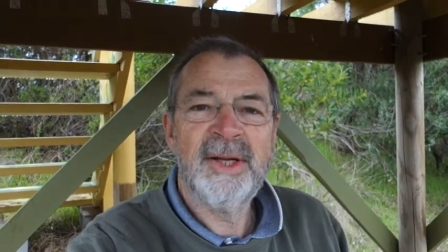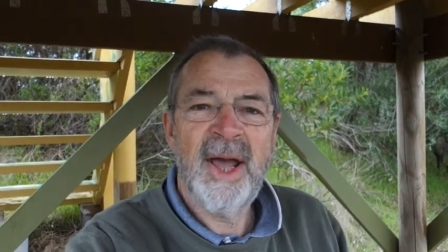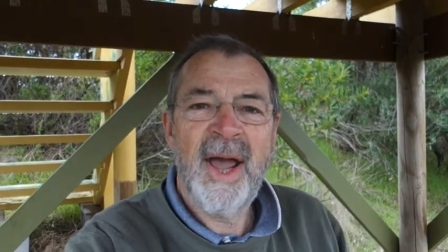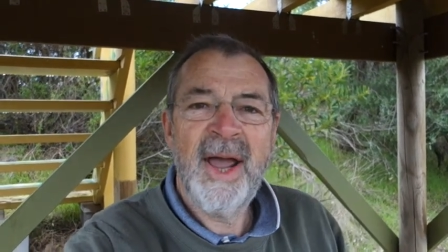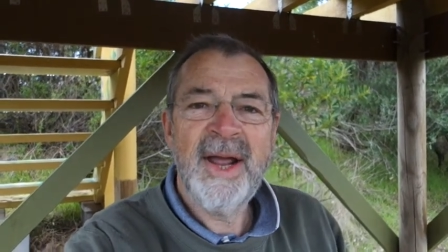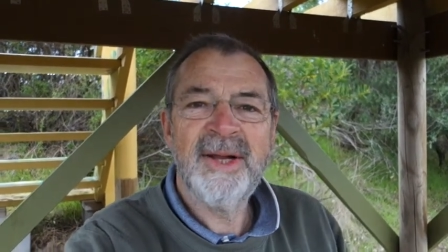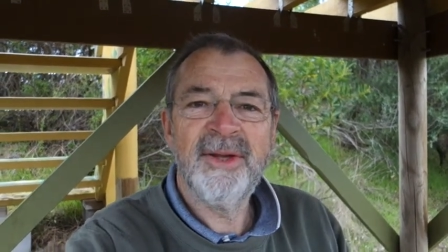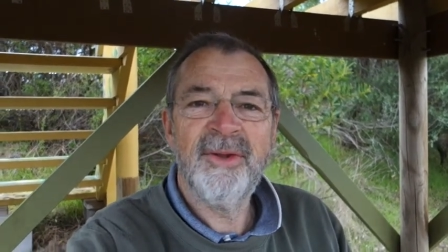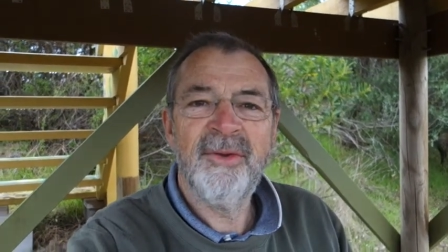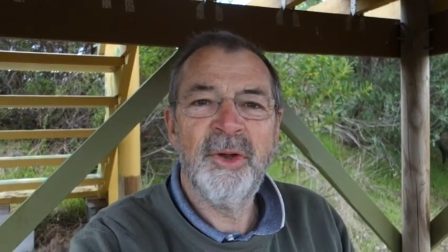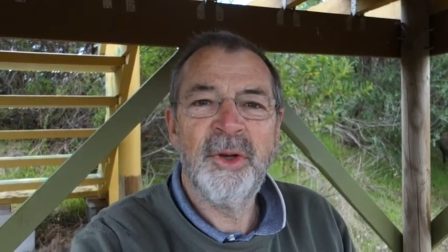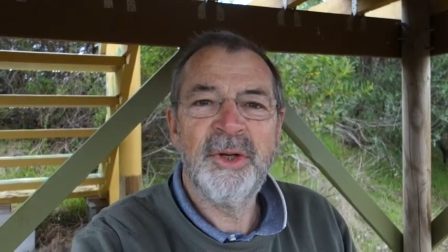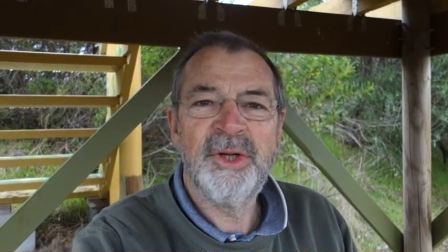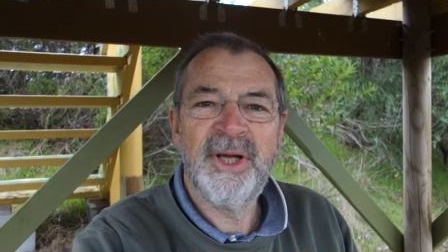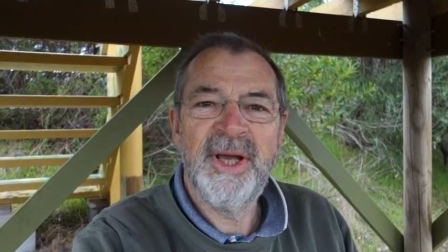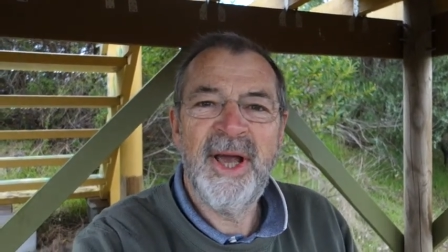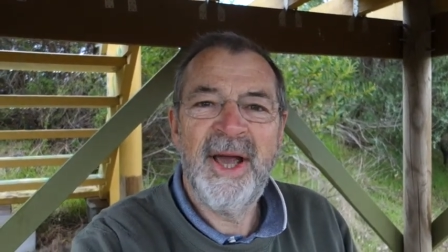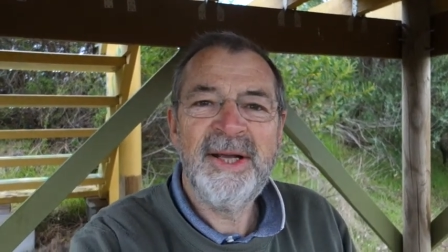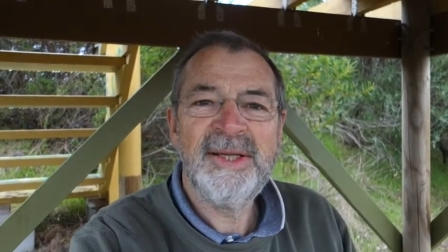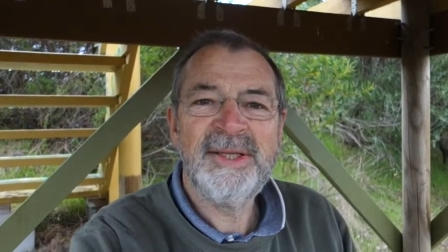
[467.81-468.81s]

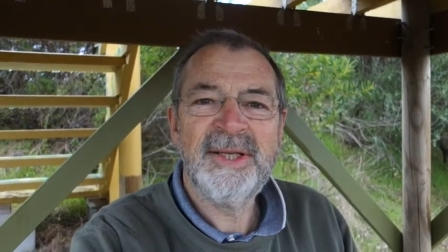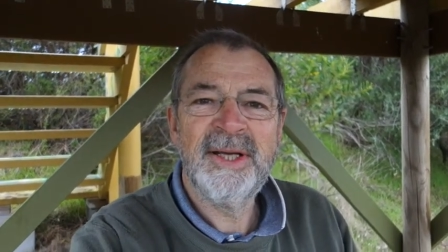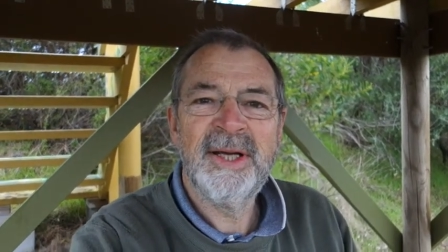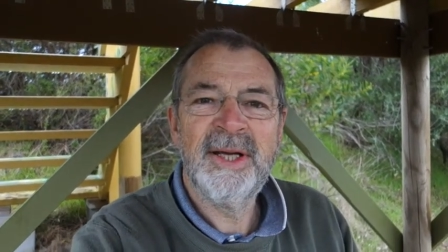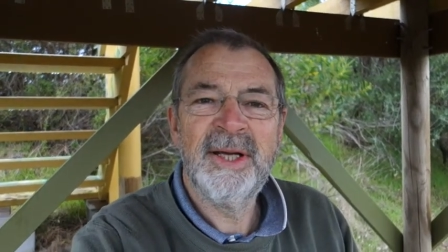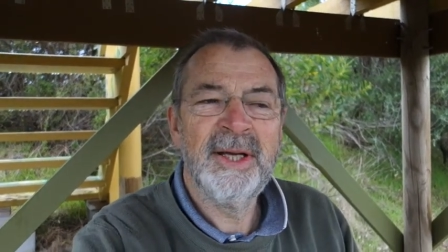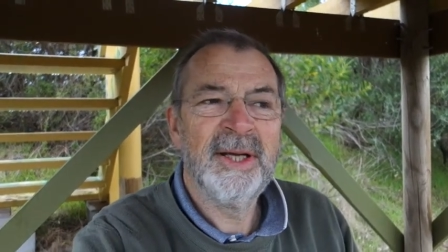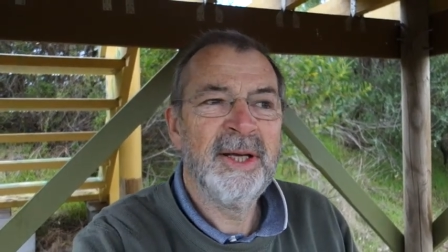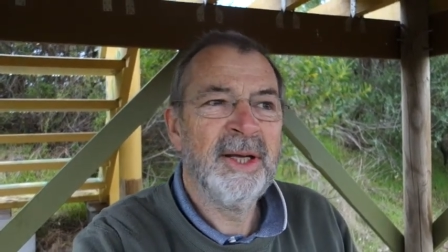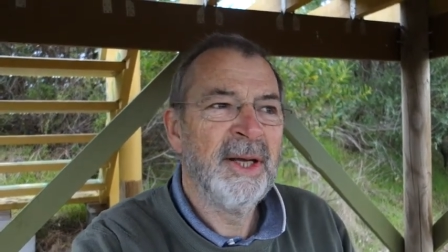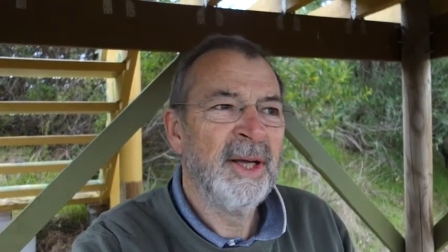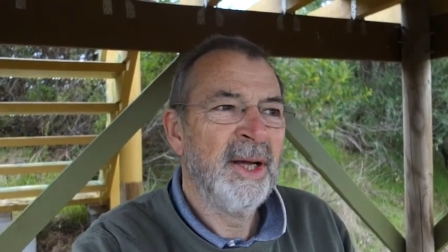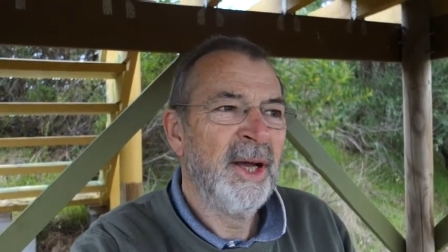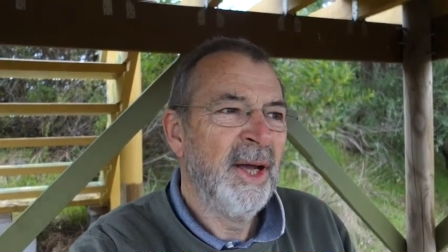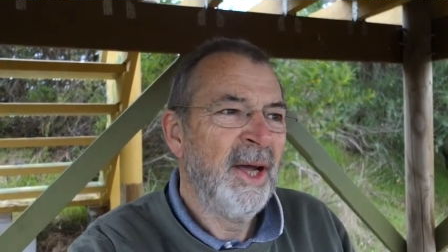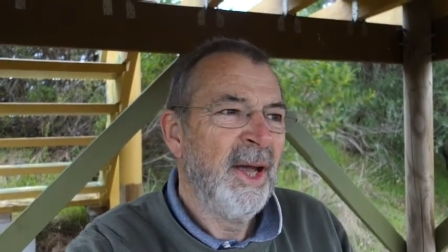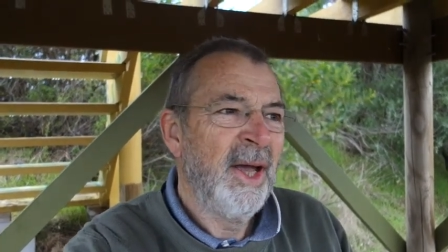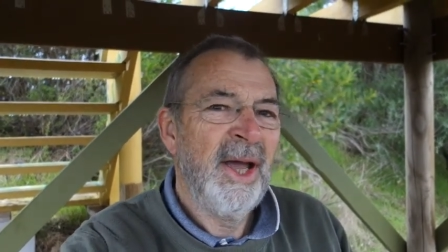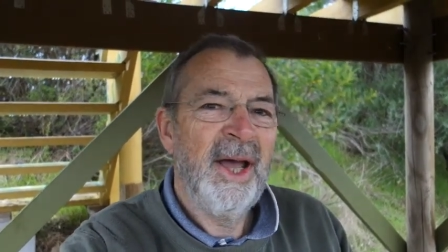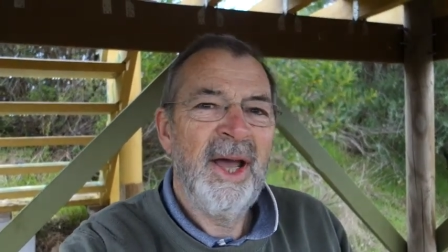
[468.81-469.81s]
8.38.
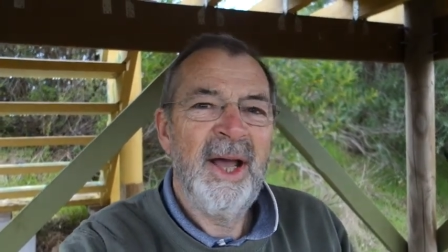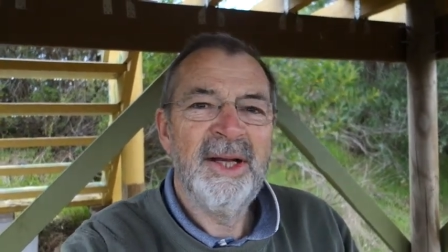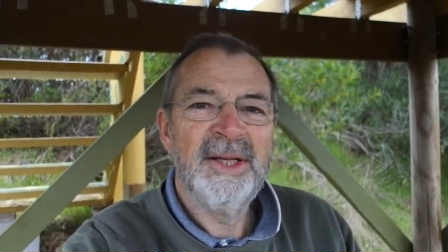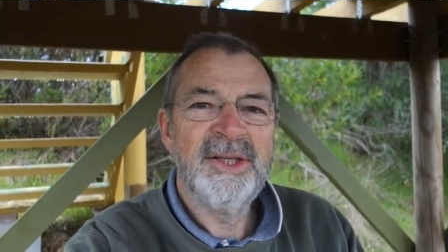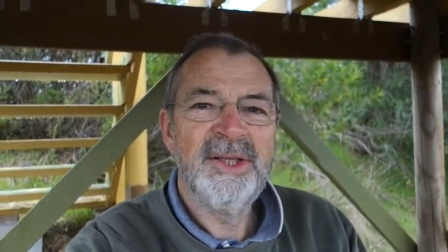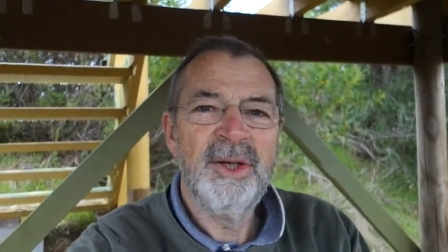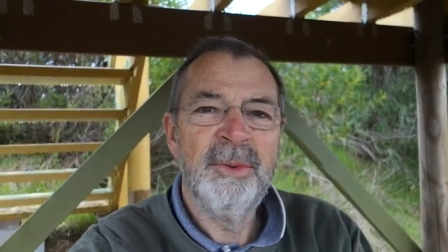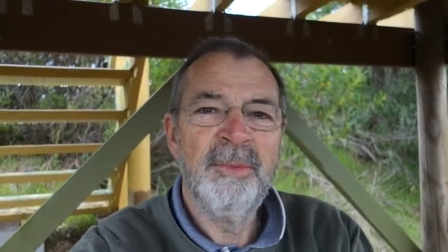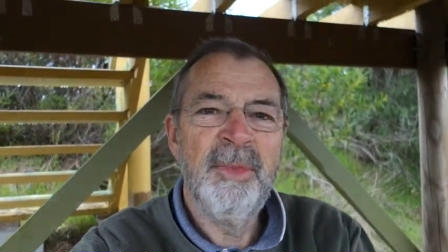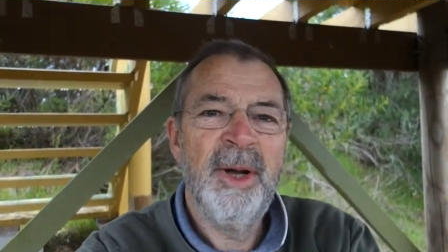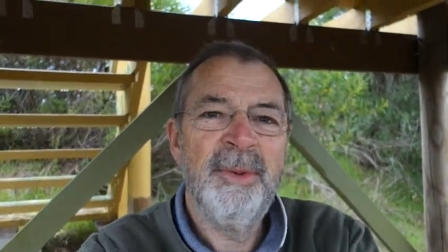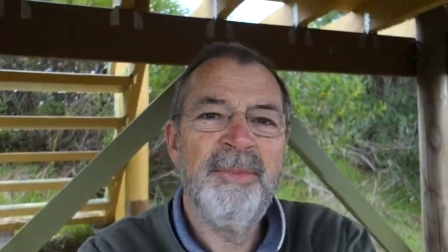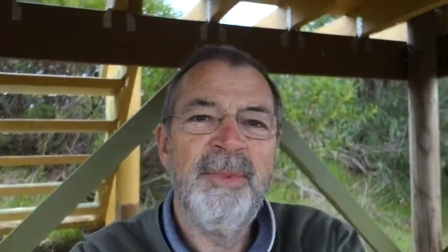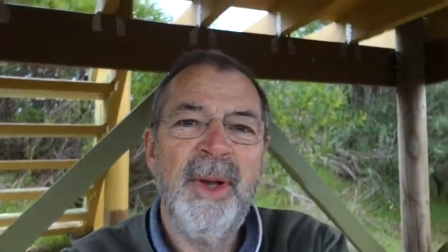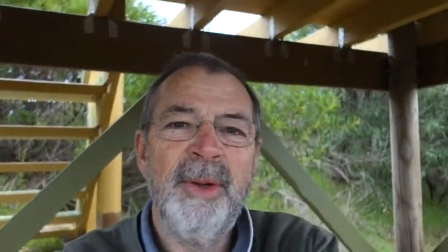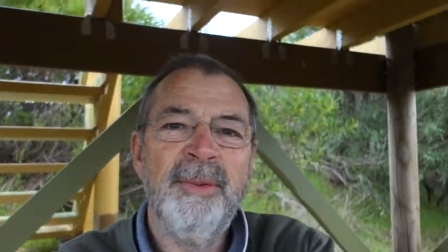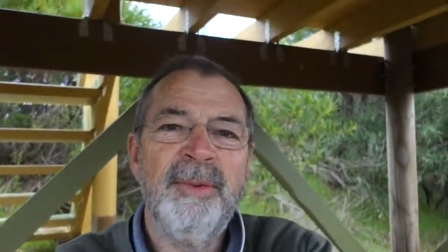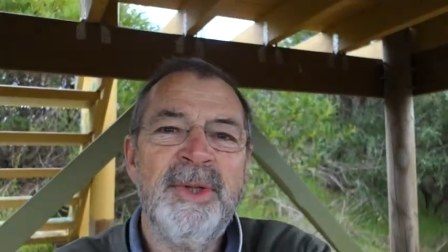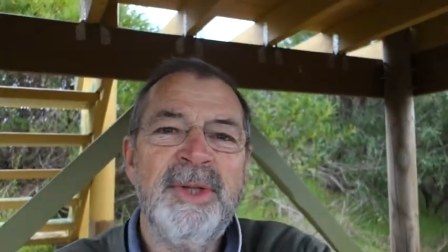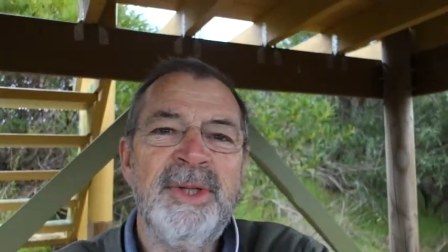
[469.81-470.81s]
As you might be
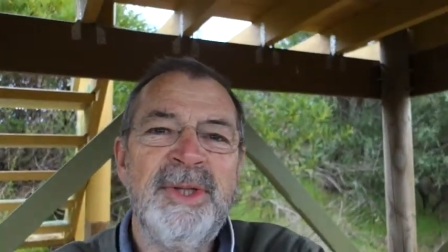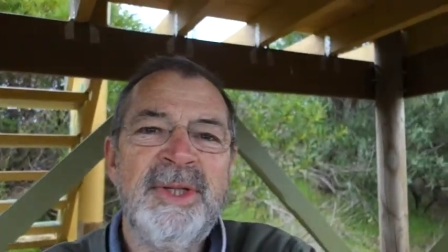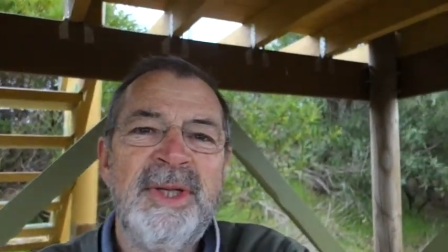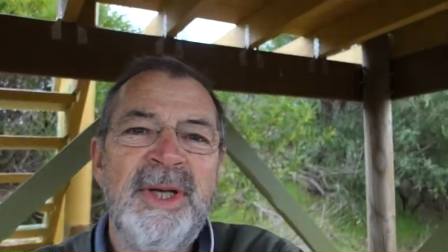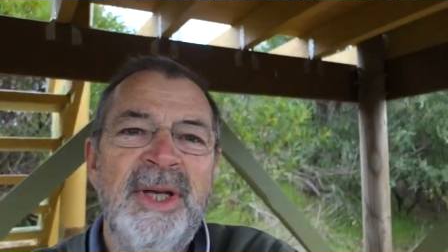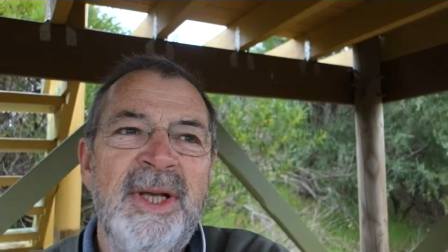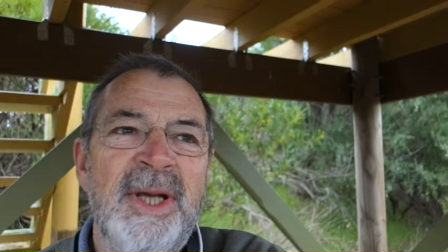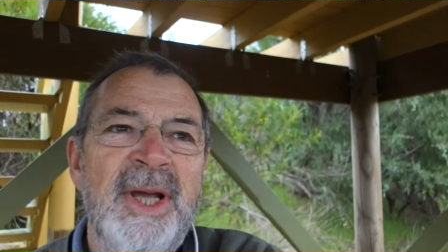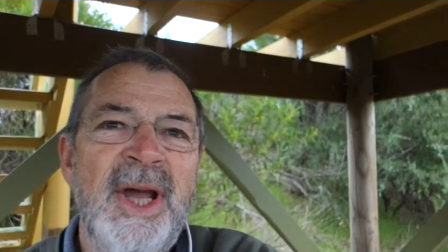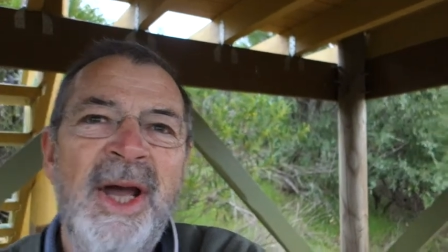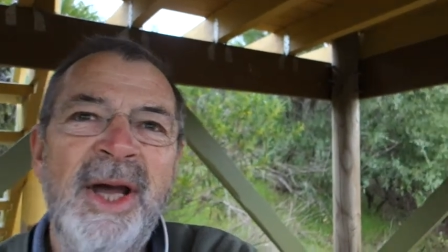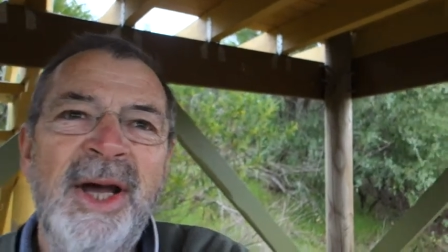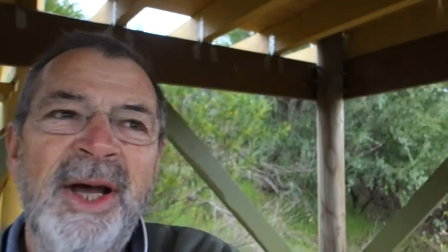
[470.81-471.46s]
able to see,